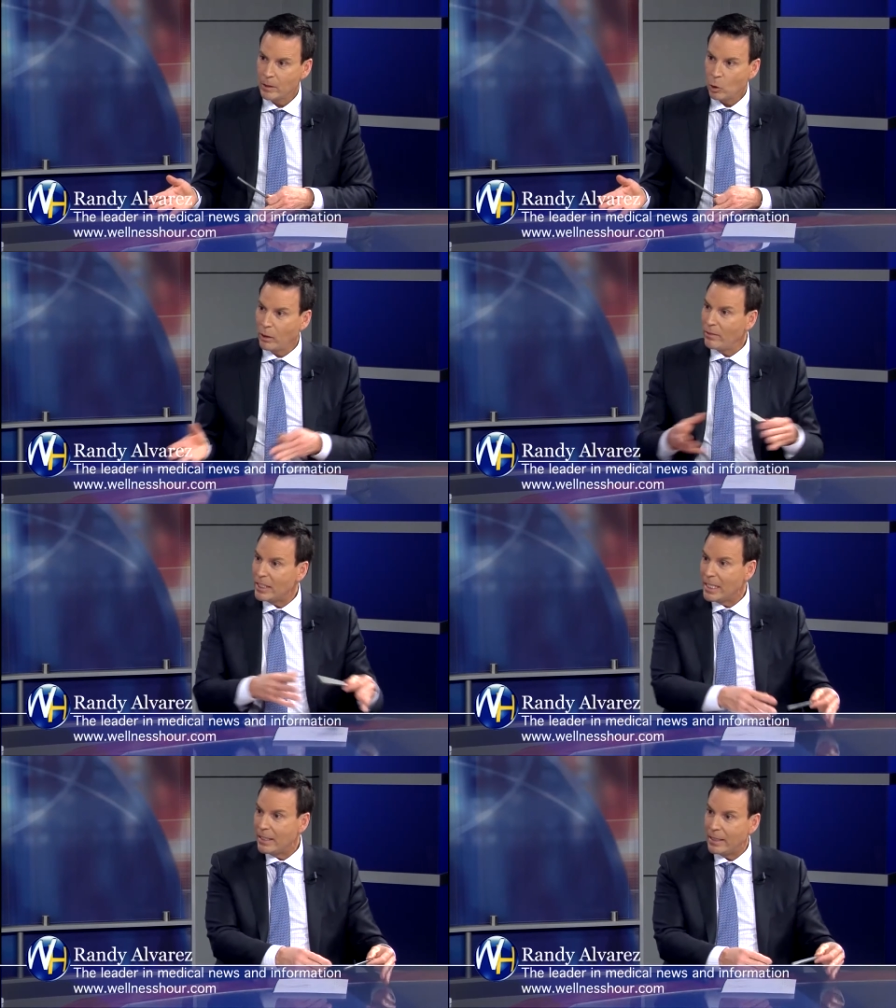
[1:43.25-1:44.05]
or
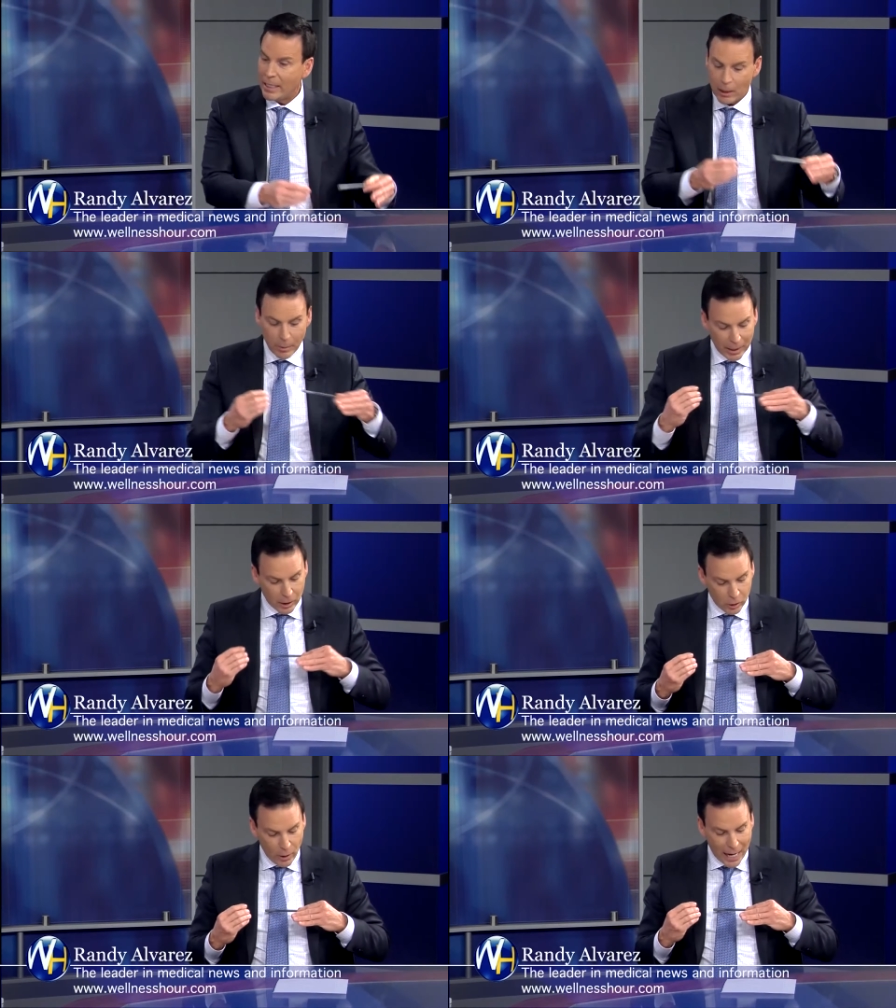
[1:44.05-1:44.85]
even teeth that need to be
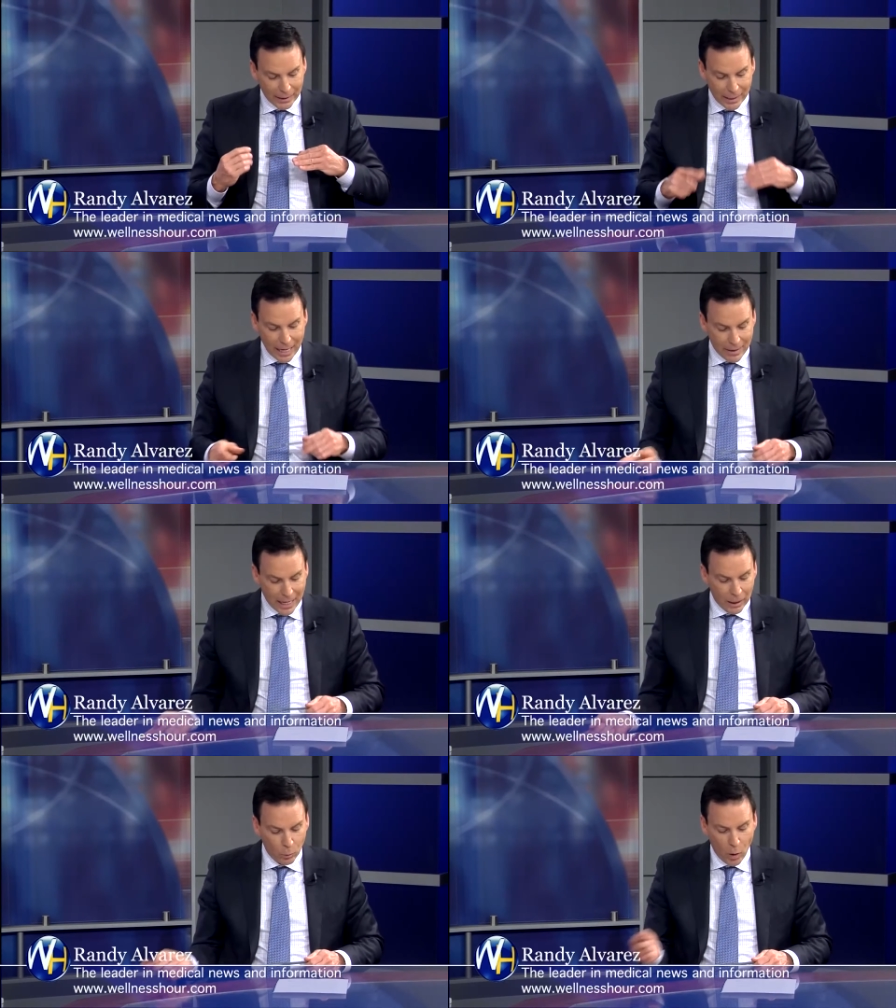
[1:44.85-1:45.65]
extracted and
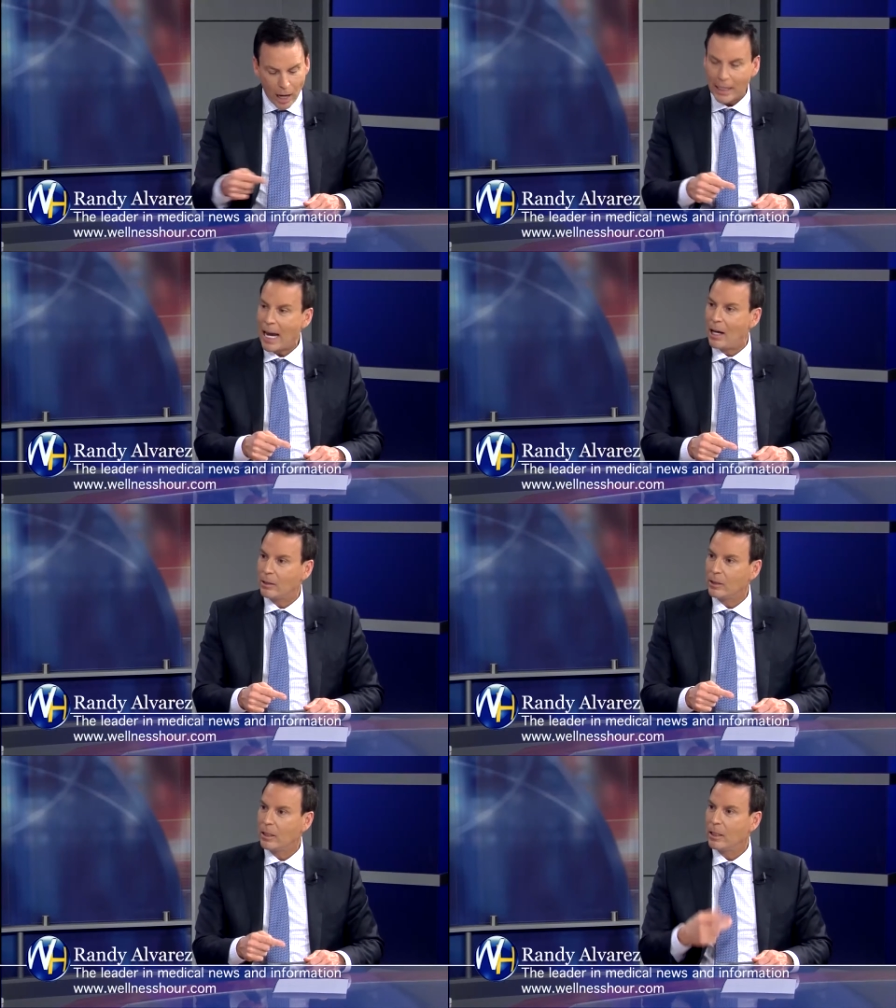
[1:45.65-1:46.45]
they can walk
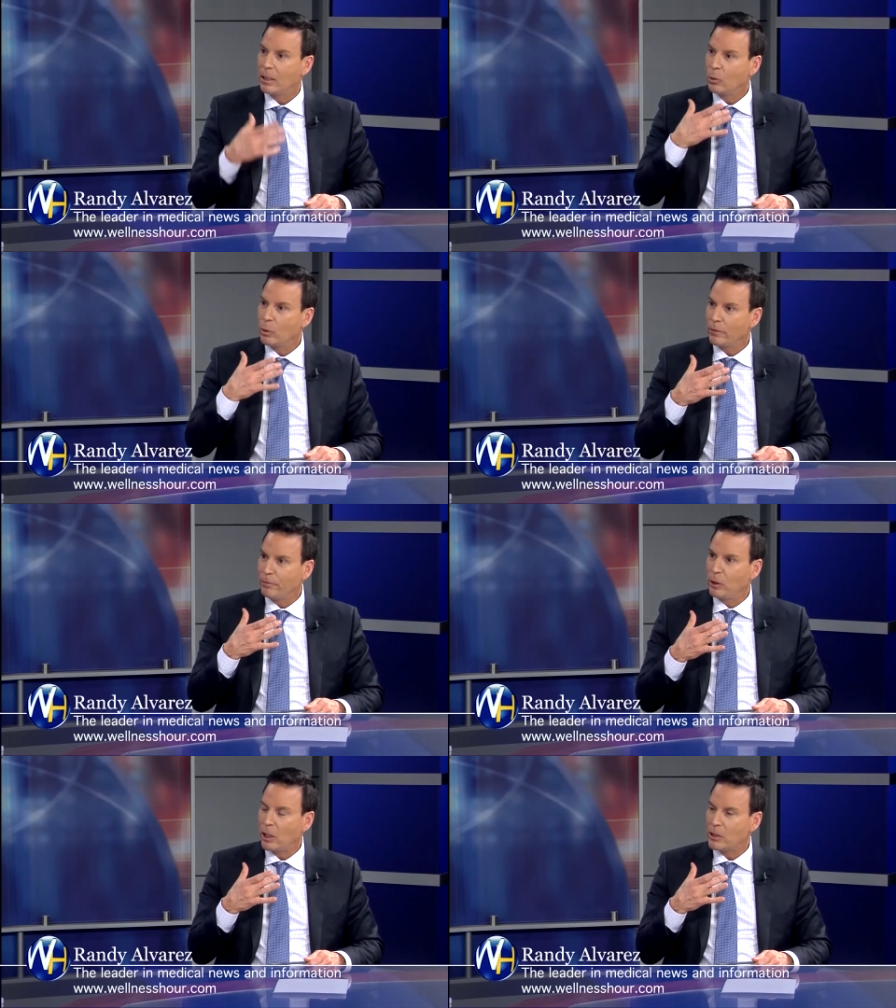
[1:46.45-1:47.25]
out with a
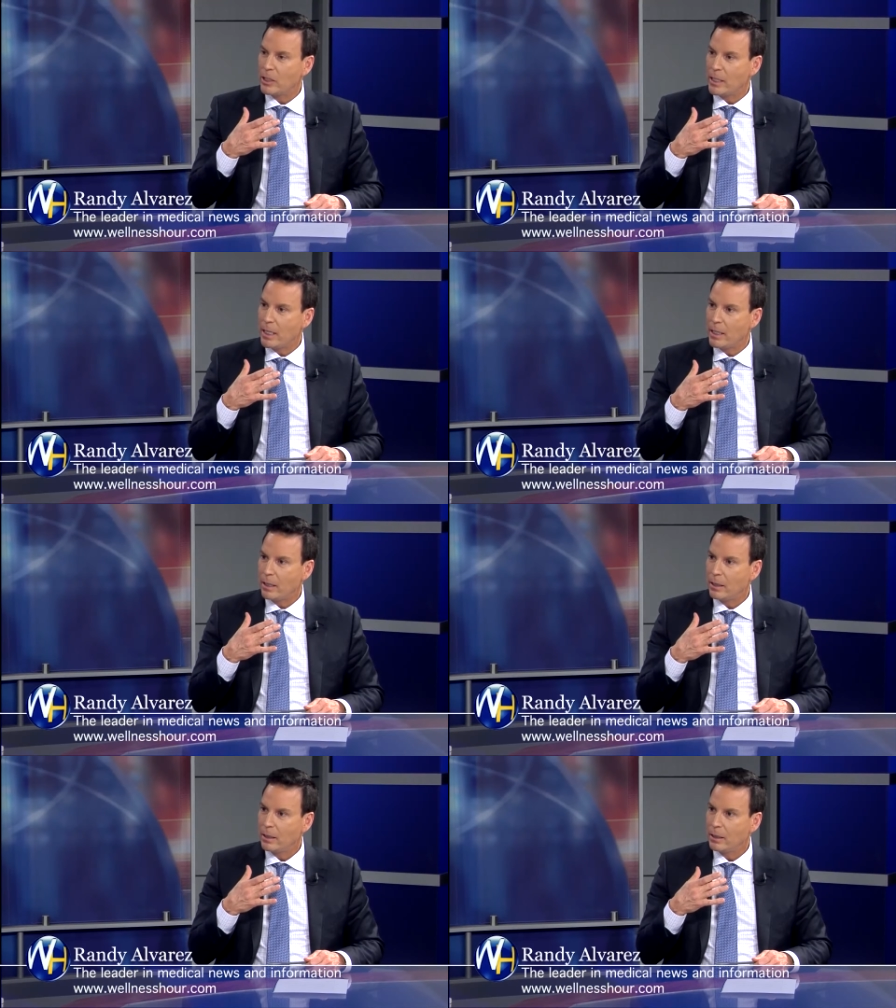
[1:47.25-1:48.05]
full arch of teeth
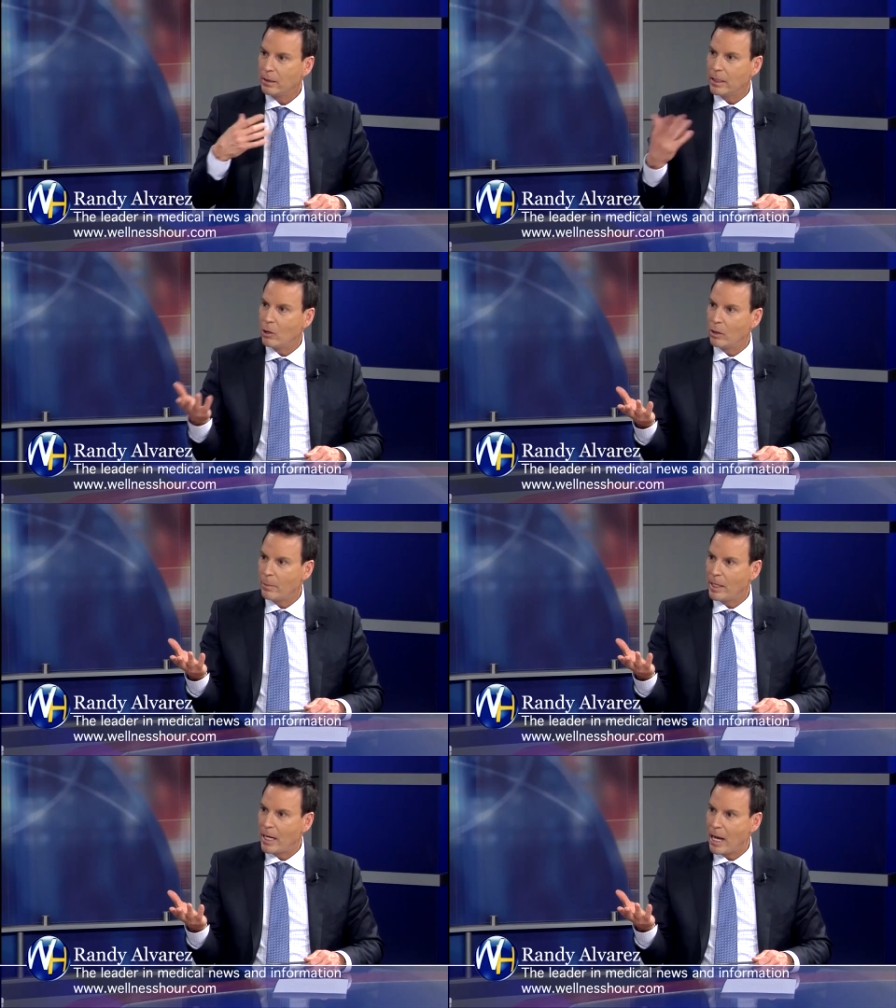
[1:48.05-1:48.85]
that don't
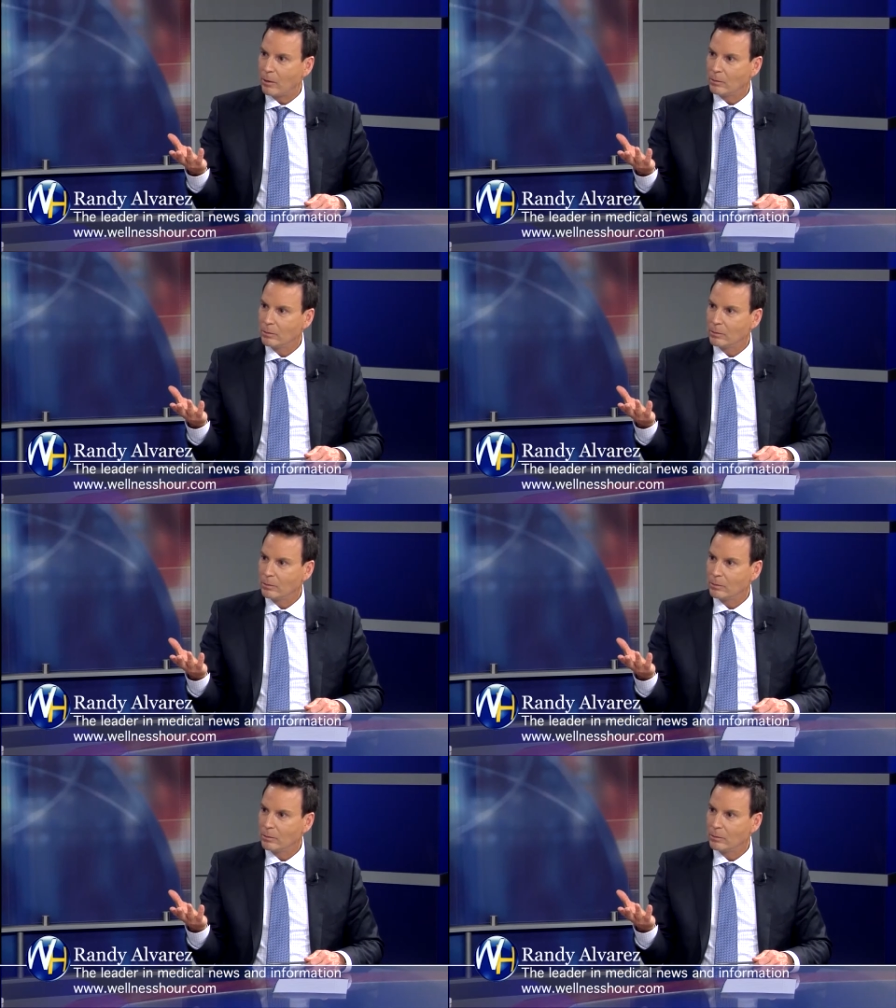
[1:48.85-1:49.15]
come in and out?